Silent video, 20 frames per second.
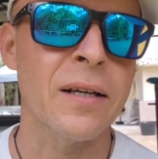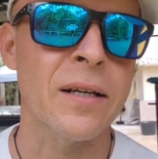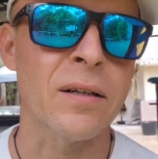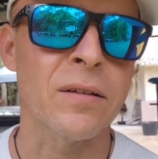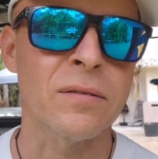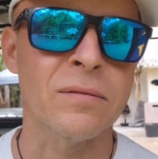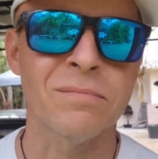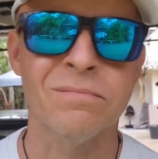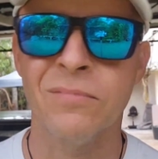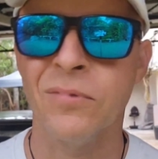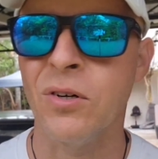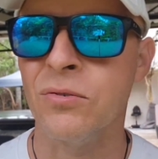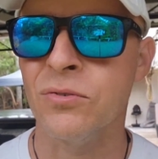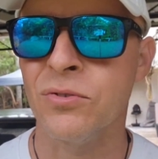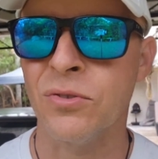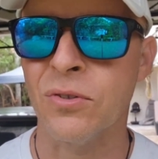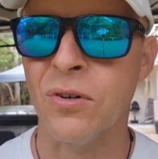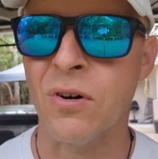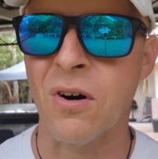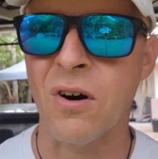Let it
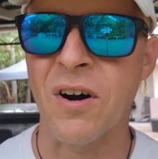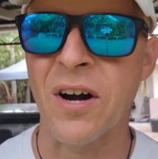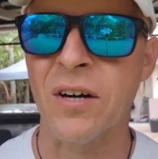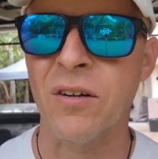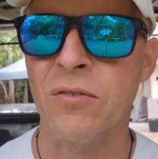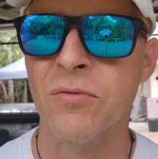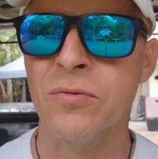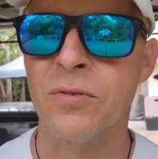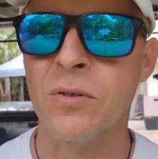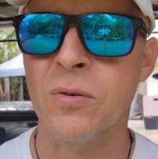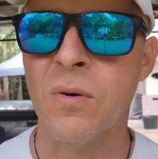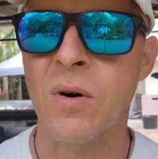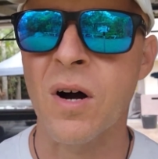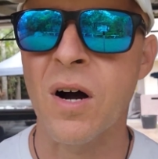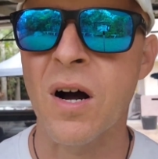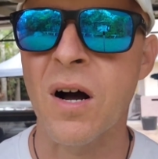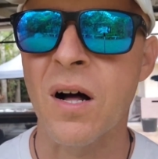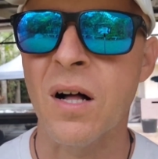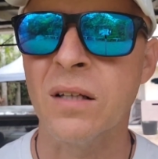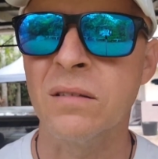sort of idle for a
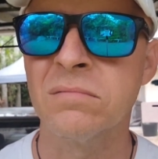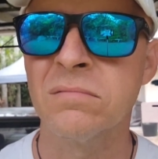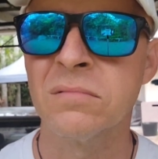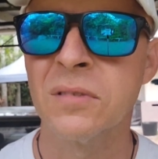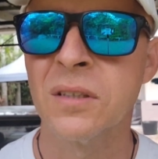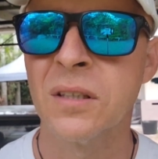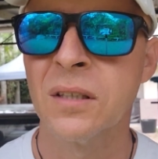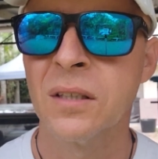while.